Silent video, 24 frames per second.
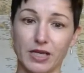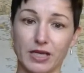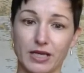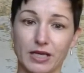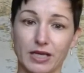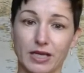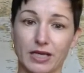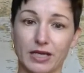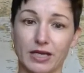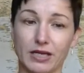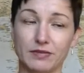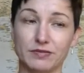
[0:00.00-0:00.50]

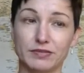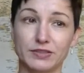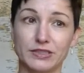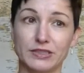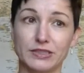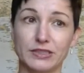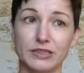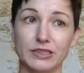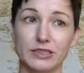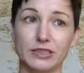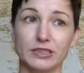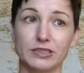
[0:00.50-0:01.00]
And I've
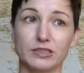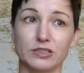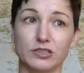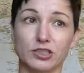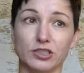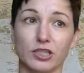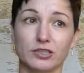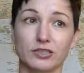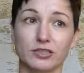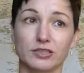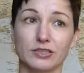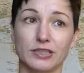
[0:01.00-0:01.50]
seen
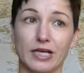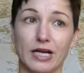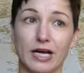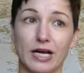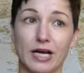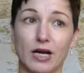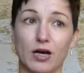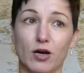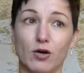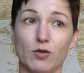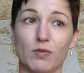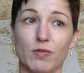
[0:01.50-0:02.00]
just
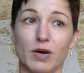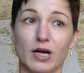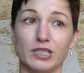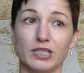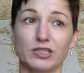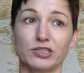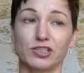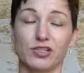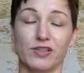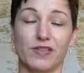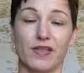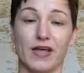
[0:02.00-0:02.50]
how
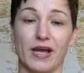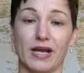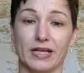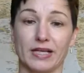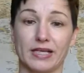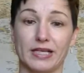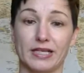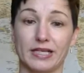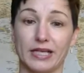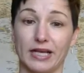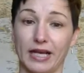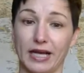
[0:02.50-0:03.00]
much that
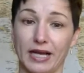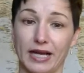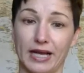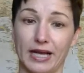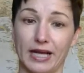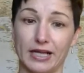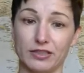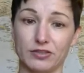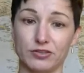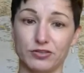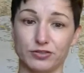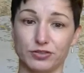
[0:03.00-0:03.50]
can
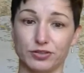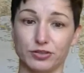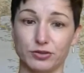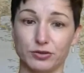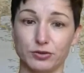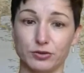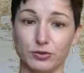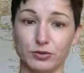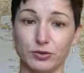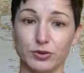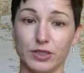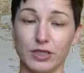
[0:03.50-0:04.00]
add
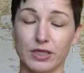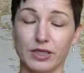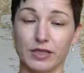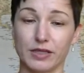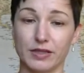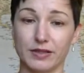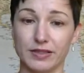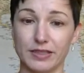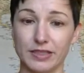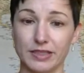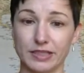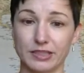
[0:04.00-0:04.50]
to
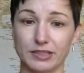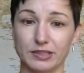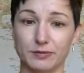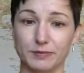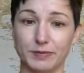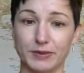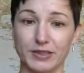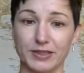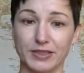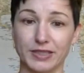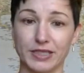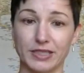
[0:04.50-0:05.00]
the
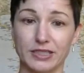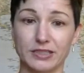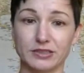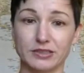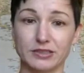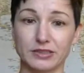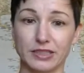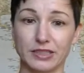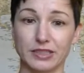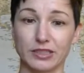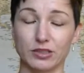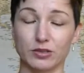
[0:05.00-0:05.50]
experience
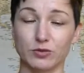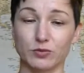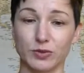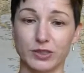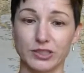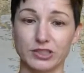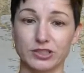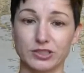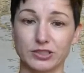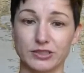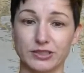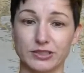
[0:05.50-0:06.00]
and the
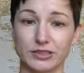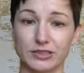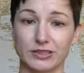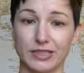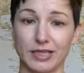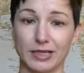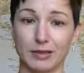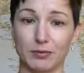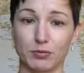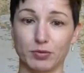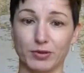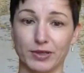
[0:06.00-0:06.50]
richness
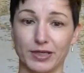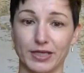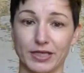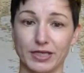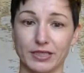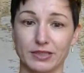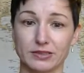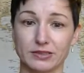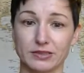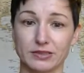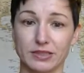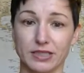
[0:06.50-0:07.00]
that
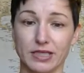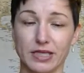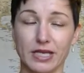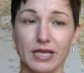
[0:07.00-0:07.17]
brings.